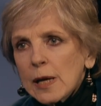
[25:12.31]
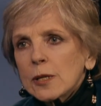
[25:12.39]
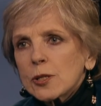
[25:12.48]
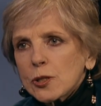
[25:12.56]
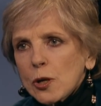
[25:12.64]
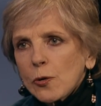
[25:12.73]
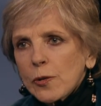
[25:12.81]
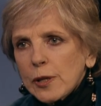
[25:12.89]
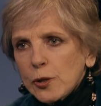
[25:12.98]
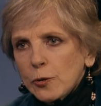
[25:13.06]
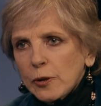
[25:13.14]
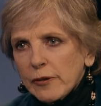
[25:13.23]
so that
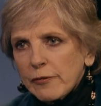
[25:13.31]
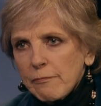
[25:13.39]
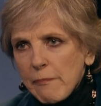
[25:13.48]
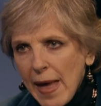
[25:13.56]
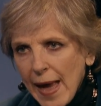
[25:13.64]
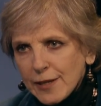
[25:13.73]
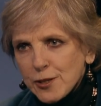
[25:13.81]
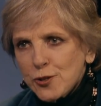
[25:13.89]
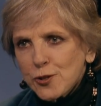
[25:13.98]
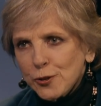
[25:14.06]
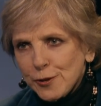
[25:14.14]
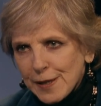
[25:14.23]
you have
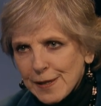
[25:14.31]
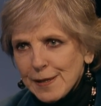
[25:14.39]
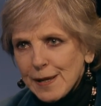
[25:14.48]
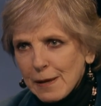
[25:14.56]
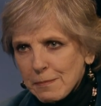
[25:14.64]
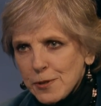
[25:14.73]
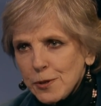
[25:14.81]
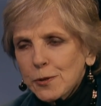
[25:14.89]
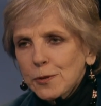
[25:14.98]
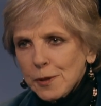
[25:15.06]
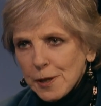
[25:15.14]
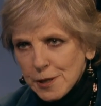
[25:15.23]
matched your income to
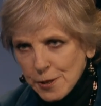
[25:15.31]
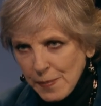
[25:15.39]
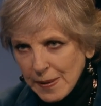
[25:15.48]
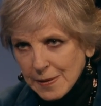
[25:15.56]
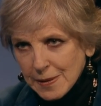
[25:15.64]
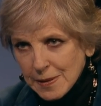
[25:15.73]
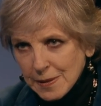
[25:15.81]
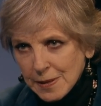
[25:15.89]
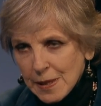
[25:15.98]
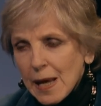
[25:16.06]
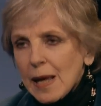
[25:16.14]
your expenses,